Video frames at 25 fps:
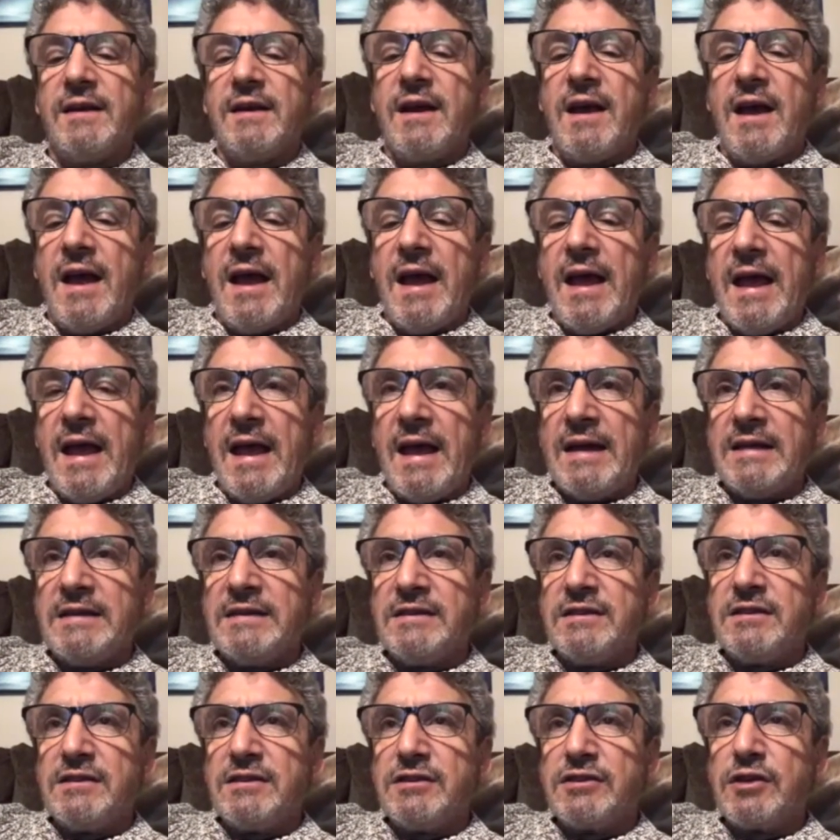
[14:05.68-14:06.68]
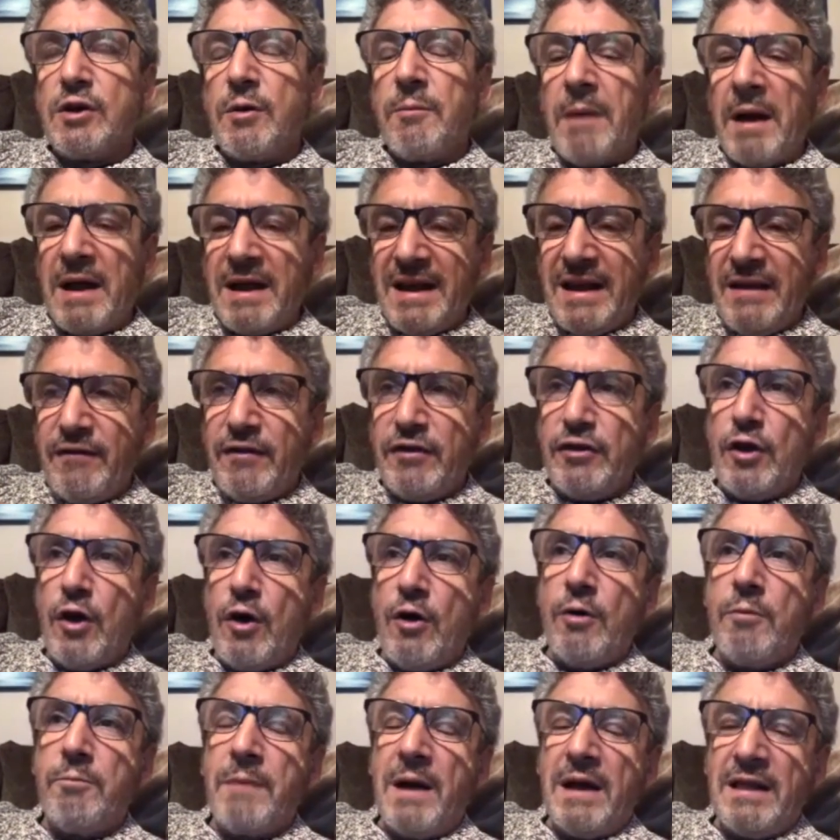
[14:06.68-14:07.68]
And so even
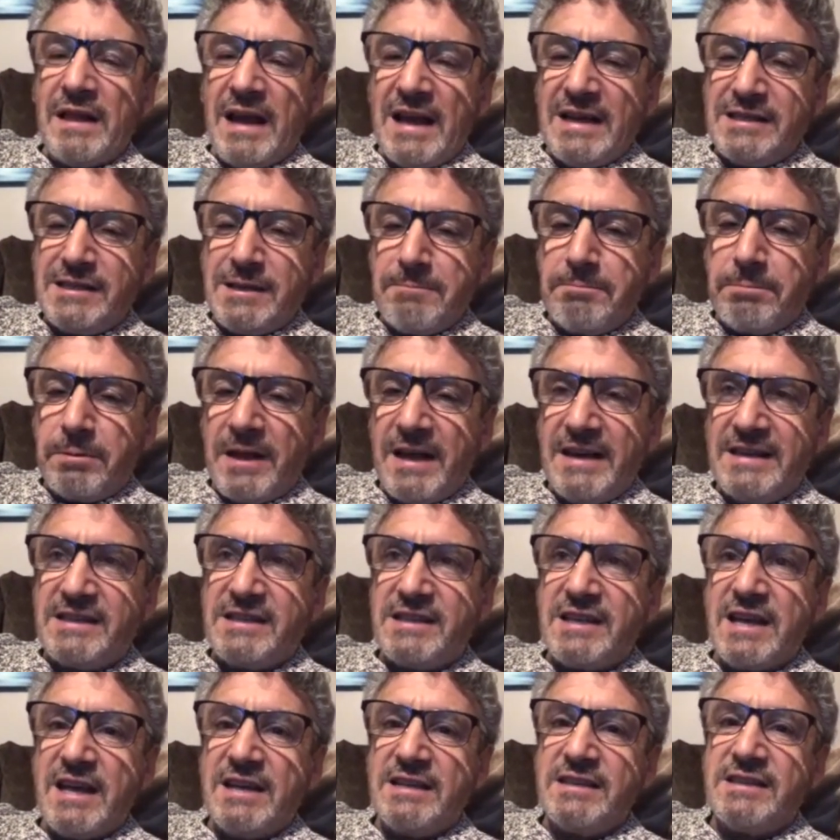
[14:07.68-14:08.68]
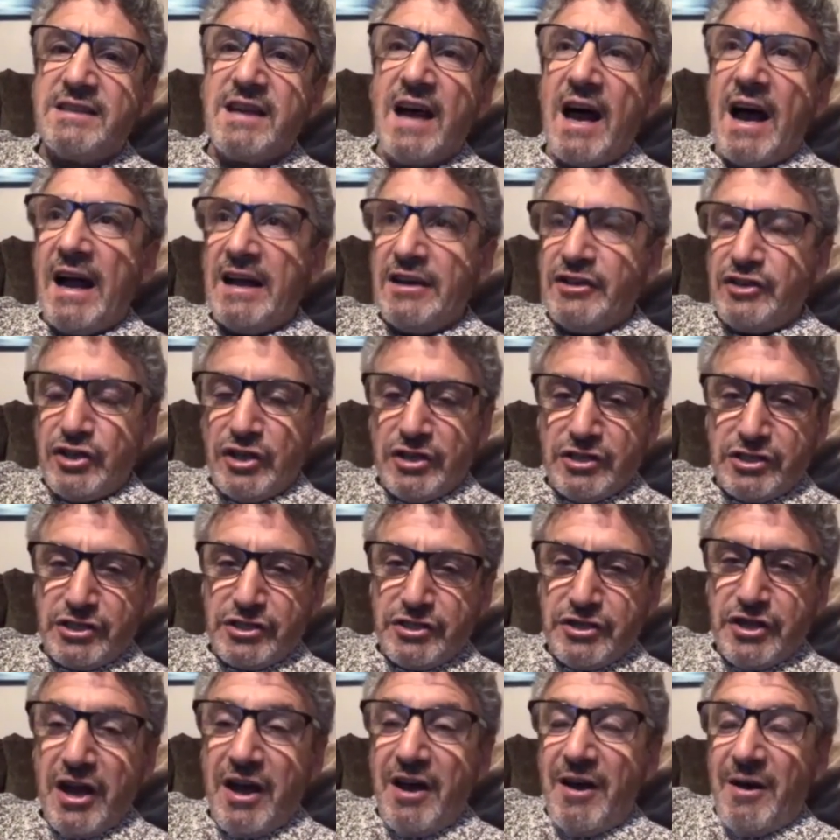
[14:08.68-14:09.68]
though my license plate says I just
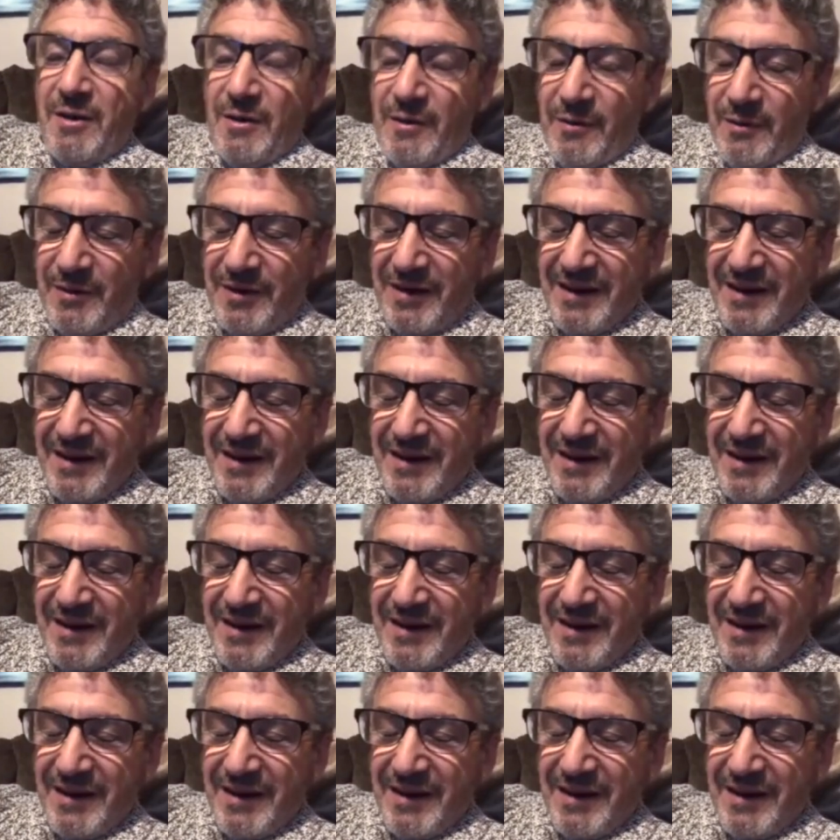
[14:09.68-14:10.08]
know,